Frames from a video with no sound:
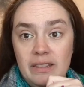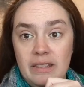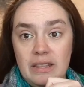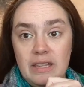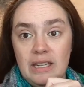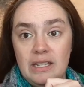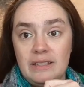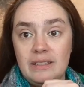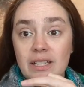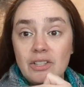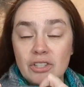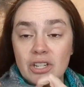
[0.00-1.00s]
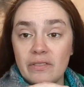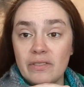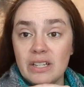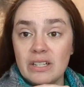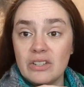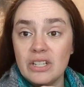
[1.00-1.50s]
The stitch
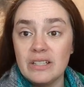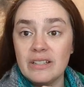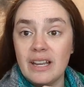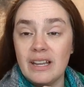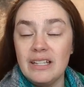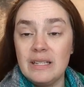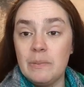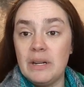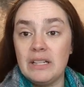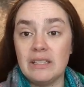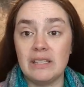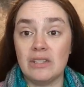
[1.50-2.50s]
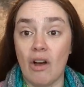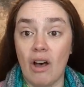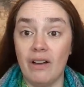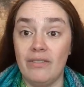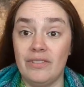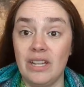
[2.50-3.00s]
definition is nice, but it's
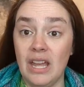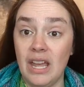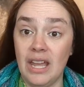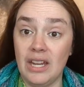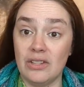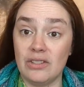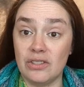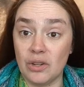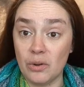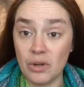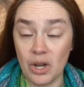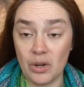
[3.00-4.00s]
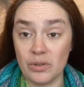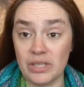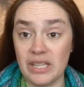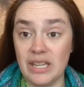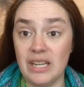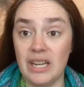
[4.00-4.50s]
soft. It is so
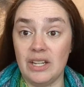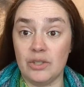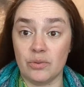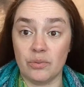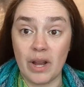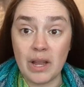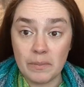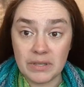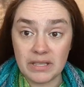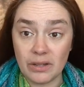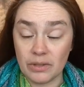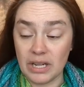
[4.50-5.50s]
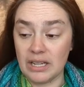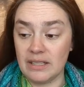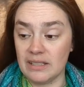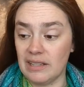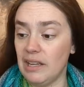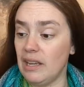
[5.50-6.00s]
cozy. It drapes so
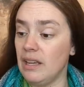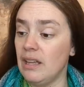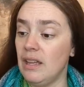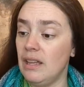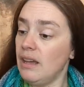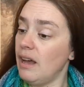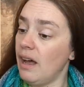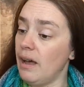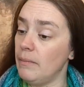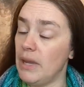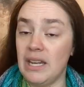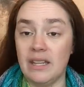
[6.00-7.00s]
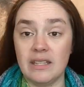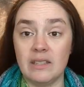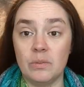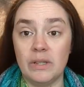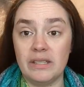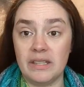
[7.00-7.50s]
nicely. And
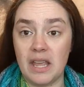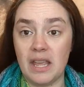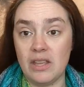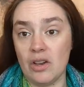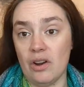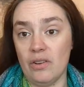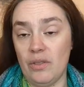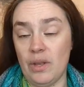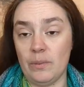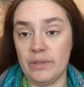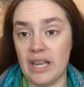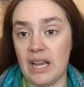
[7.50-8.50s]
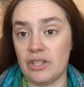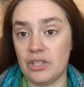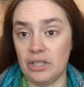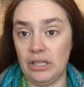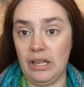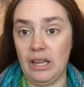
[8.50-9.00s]
this was a yarn that was
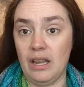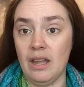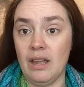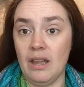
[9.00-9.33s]
actually